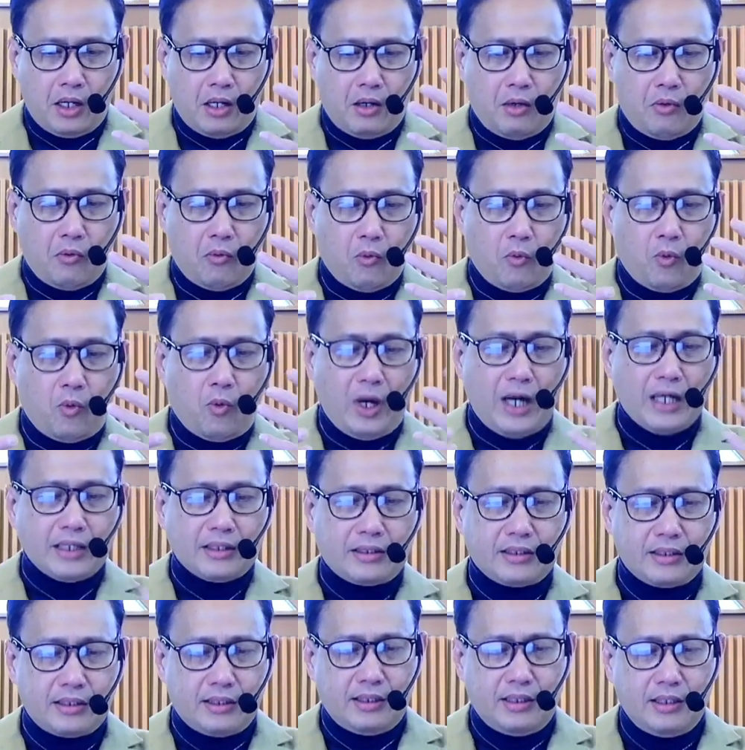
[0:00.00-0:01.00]

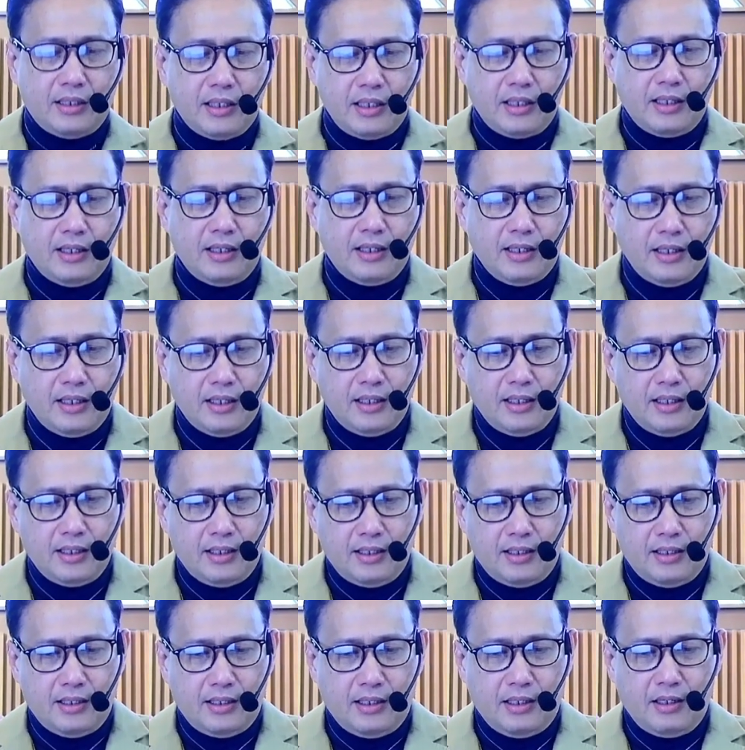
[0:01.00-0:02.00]
what
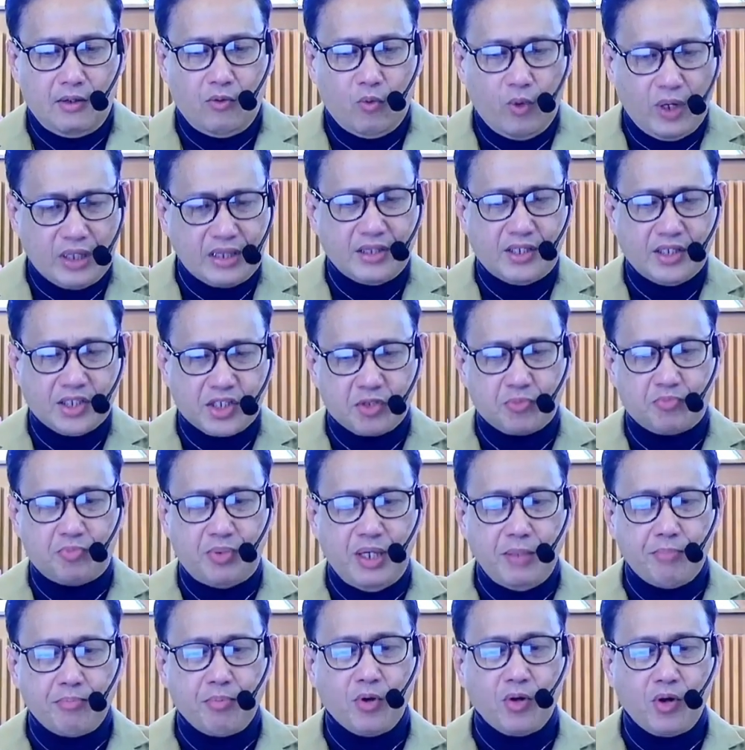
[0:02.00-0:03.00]
these
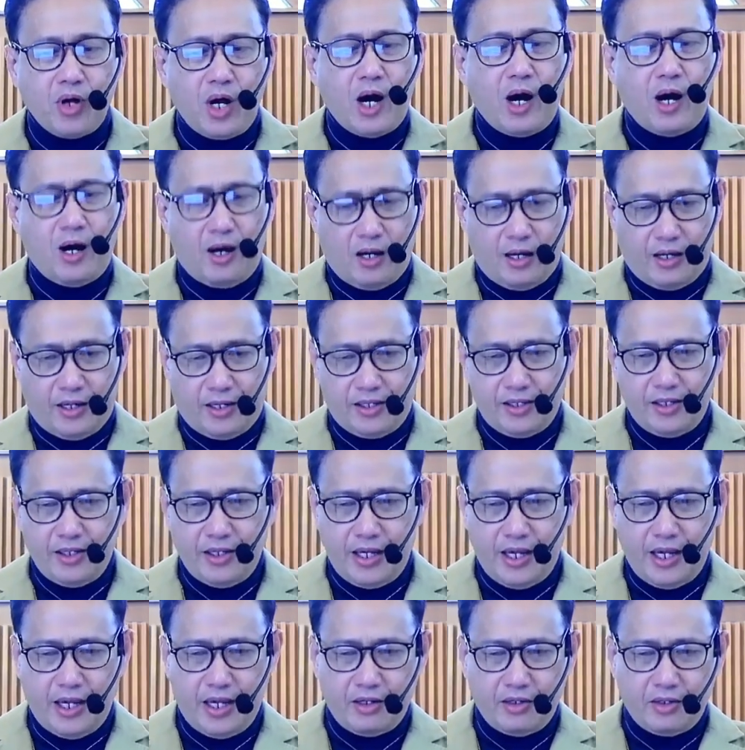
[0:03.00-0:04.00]
people are
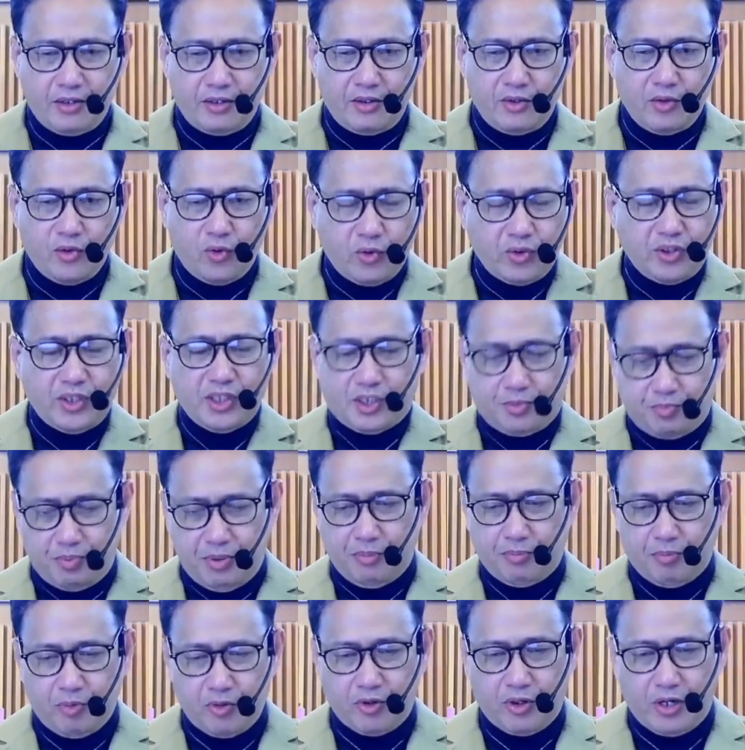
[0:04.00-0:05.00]
and who these
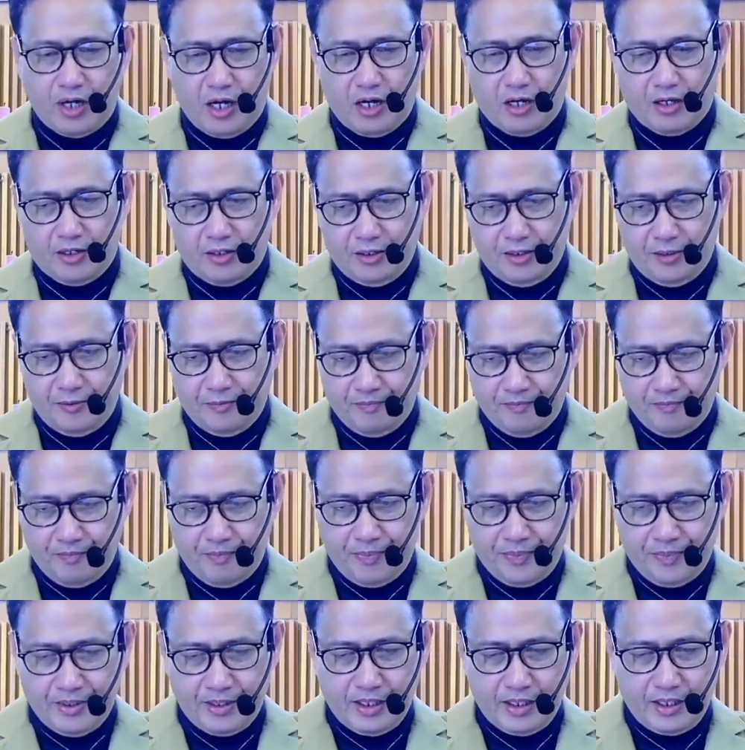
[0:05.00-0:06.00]
people are
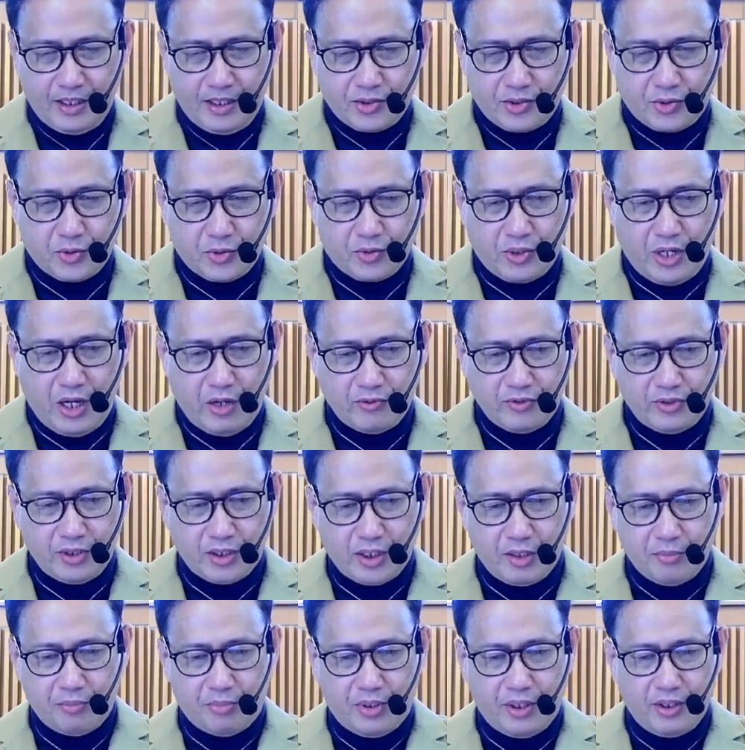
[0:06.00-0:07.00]
surrounding
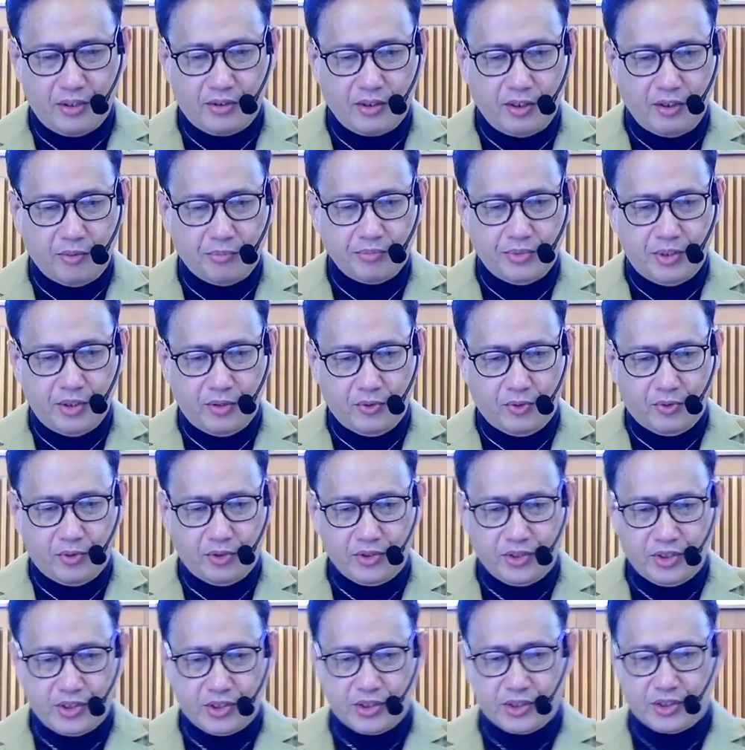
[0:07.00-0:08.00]
the birth of the Lord
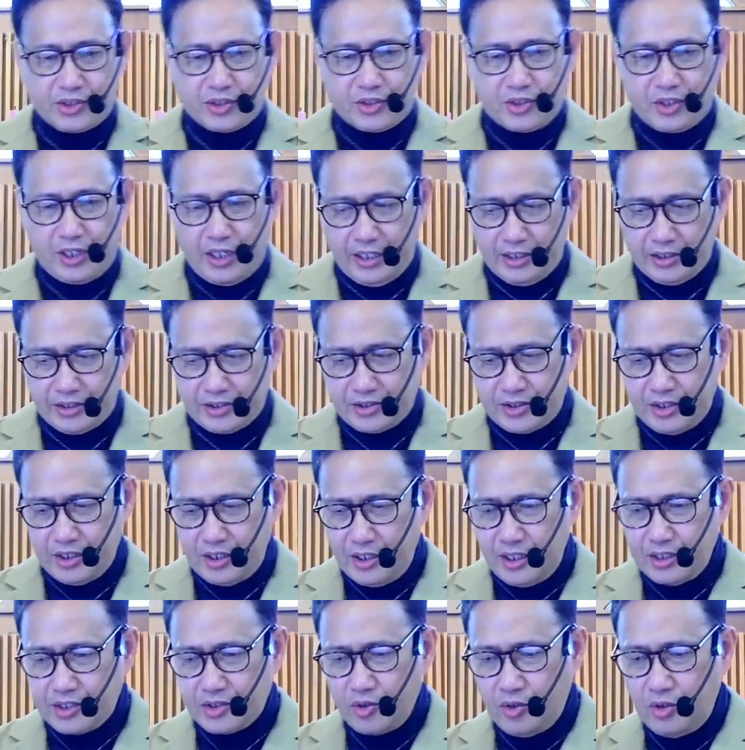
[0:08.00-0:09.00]
Jesus Christ.
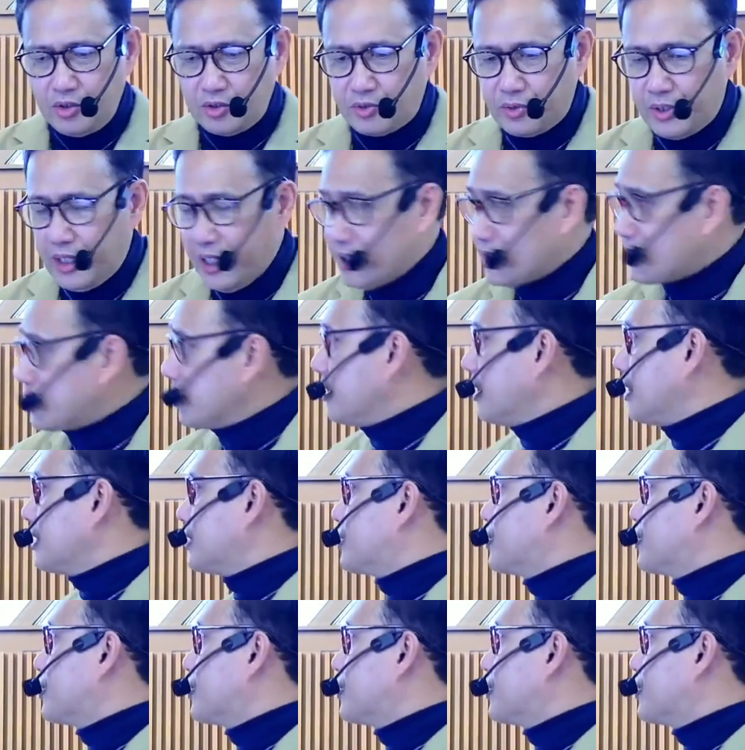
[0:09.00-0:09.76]
Let's all rise and let's